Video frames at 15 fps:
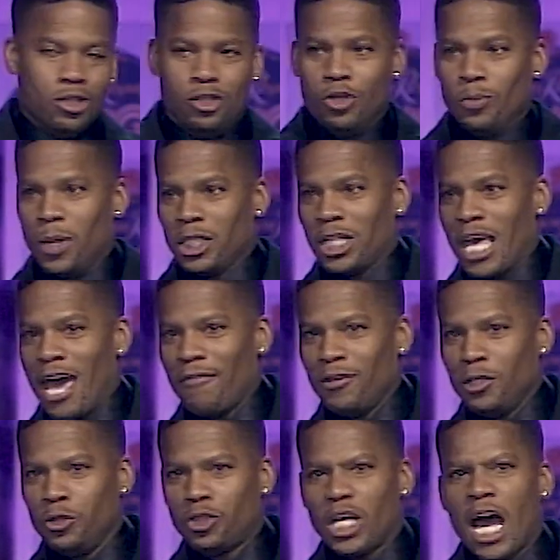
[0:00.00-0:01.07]
You must have a
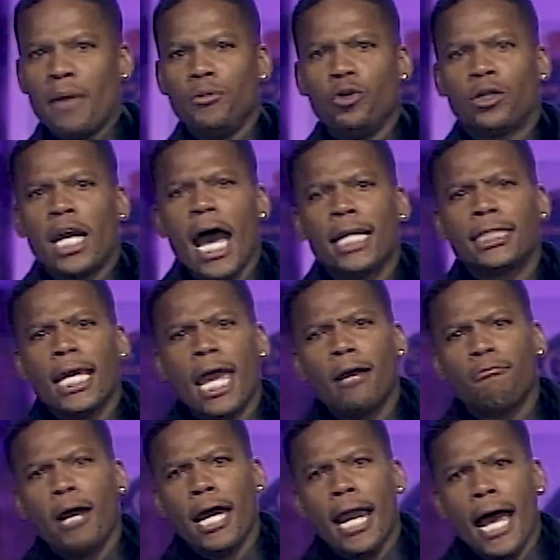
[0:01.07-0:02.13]
new job. You
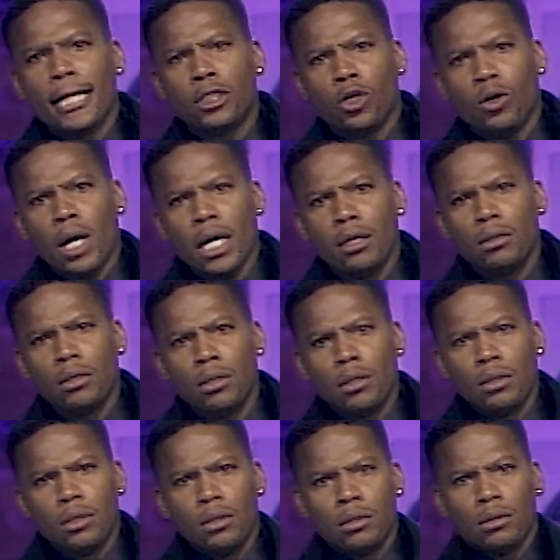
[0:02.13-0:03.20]
goddamn right I do. I
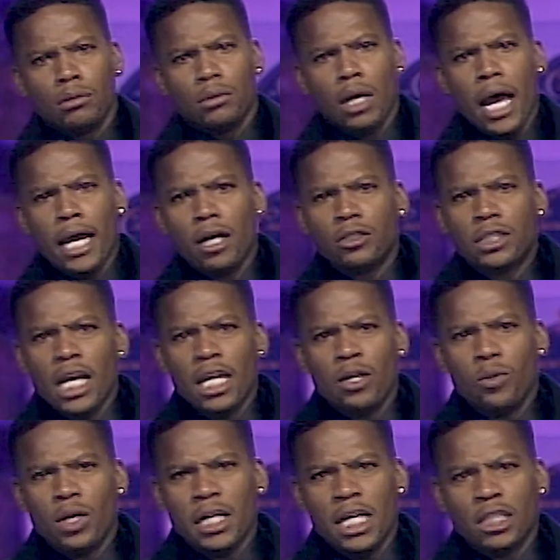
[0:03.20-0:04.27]
ain't gonna tell
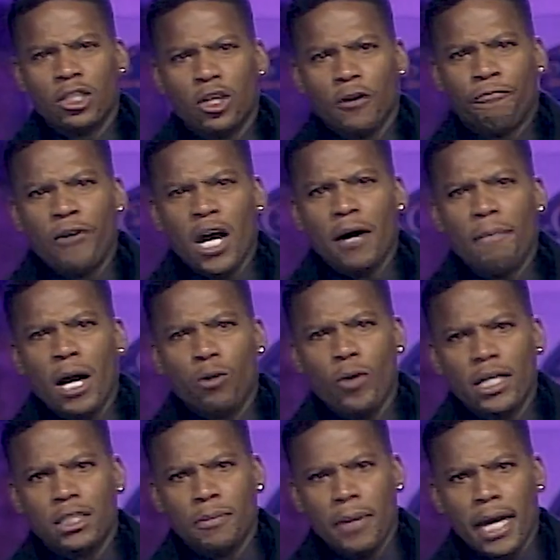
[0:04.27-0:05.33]
you what it is. You can fuck up my
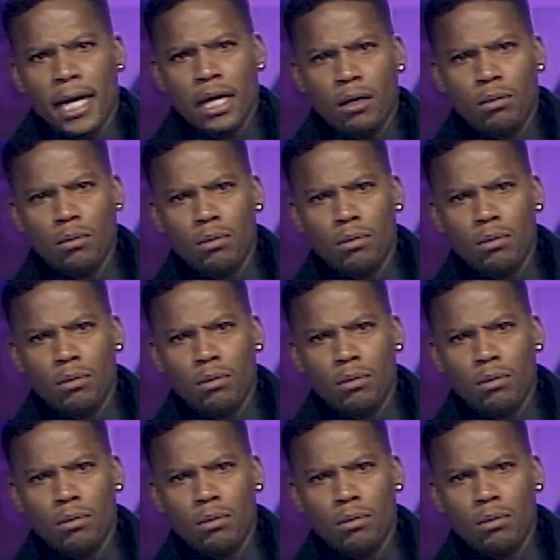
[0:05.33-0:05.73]
resume.